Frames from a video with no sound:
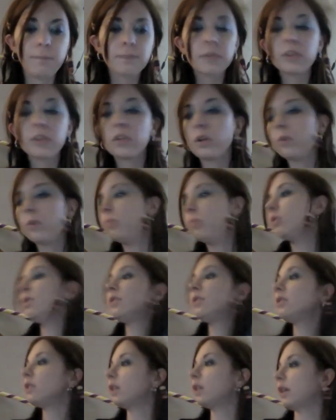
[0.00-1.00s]
So we'll
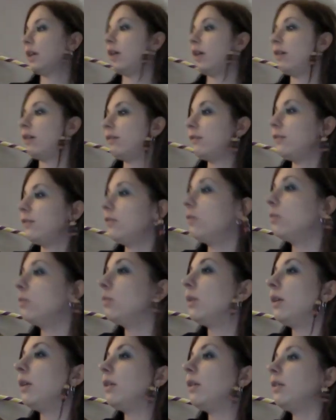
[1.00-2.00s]
just start off
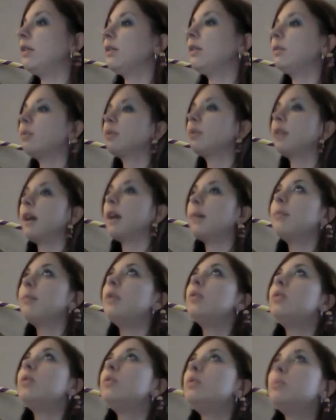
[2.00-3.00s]
with, grab the
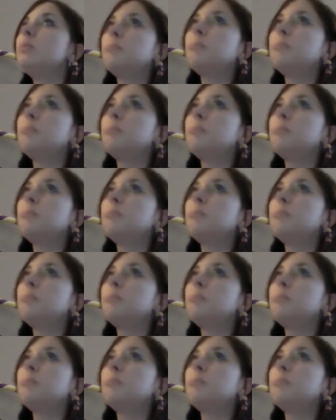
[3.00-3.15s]
hoop,